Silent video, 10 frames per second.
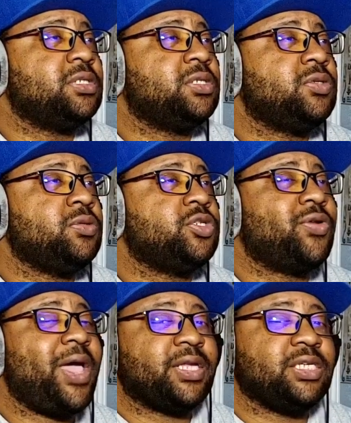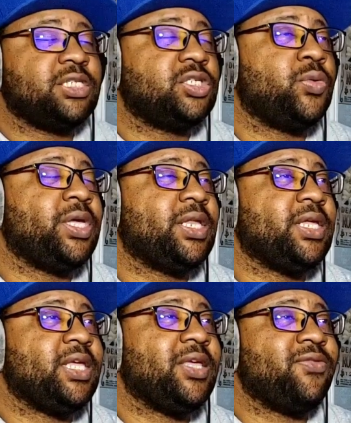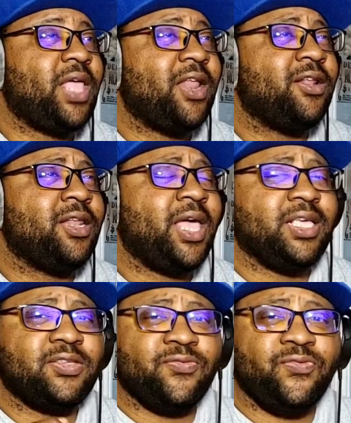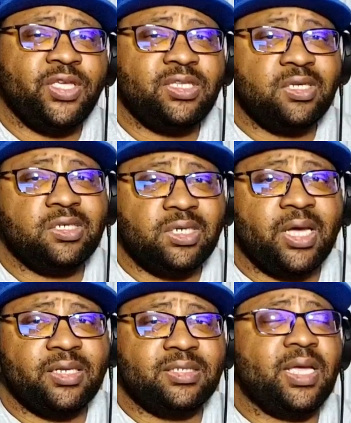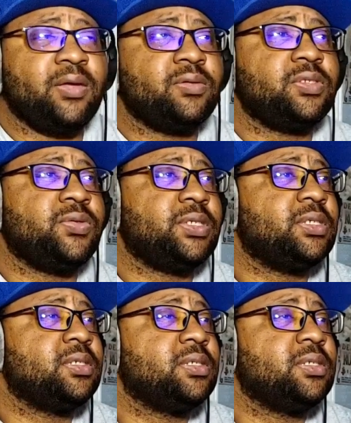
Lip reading: to the track just so it can give that nice vintage kind of sound to it.